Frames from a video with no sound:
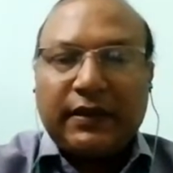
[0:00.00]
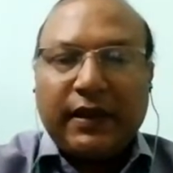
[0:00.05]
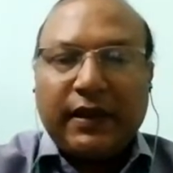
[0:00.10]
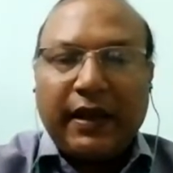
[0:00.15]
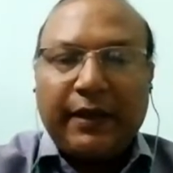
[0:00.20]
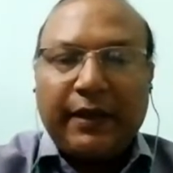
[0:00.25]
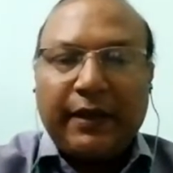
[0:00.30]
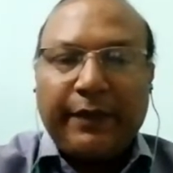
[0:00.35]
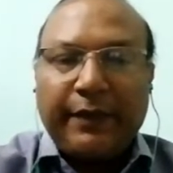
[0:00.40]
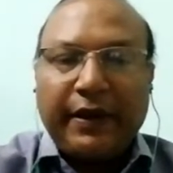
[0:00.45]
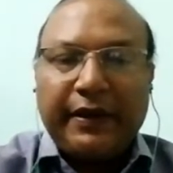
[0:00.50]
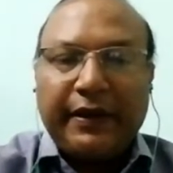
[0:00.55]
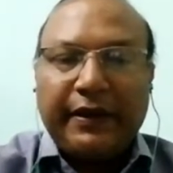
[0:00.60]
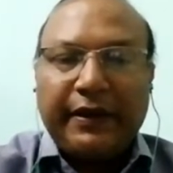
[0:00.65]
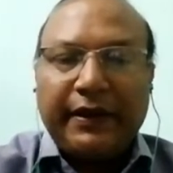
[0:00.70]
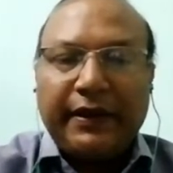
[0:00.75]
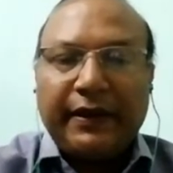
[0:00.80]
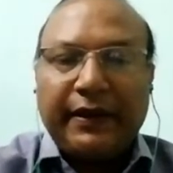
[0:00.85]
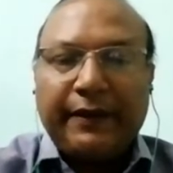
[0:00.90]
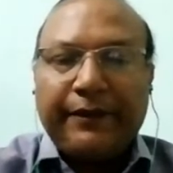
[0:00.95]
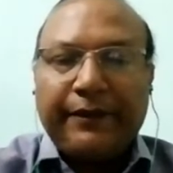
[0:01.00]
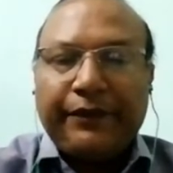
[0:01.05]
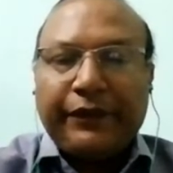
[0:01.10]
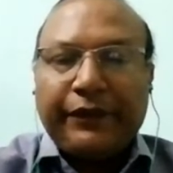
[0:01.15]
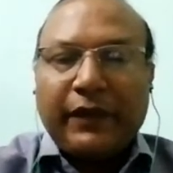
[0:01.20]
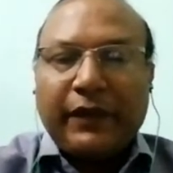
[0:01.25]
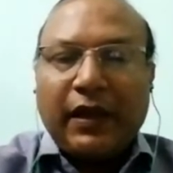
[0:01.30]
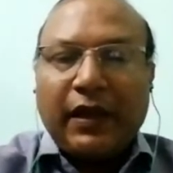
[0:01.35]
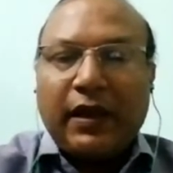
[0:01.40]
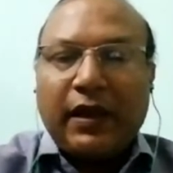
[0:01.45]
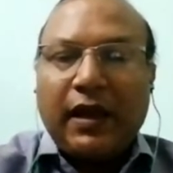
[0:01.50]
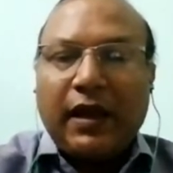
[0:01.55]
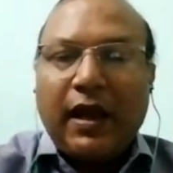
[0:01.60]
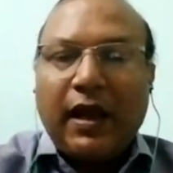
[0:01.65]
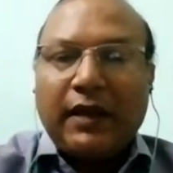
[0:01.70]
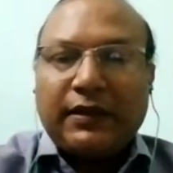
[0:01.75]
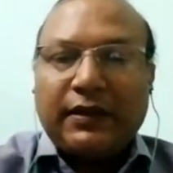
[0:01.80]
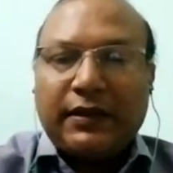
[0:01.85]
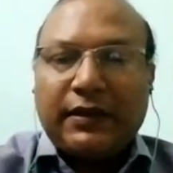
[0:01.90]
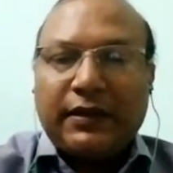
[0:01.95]
and maintaining
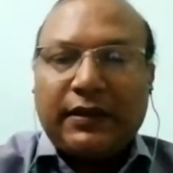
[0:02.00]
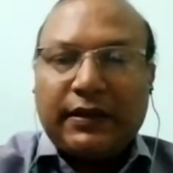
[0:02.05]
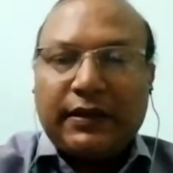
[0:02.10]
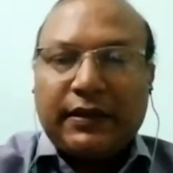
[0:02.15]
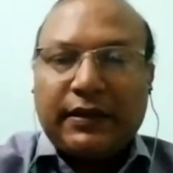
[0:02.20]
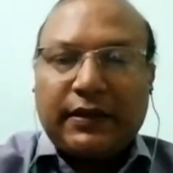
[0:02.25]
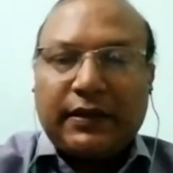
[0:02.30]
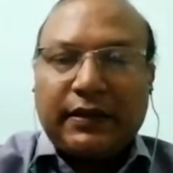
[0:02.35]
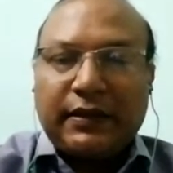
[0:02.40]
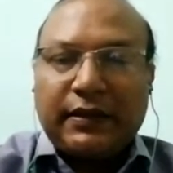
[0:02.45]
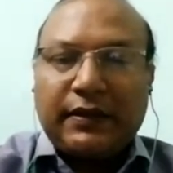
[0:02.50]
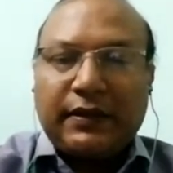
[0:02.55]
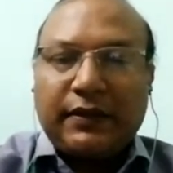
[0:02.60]
large distance.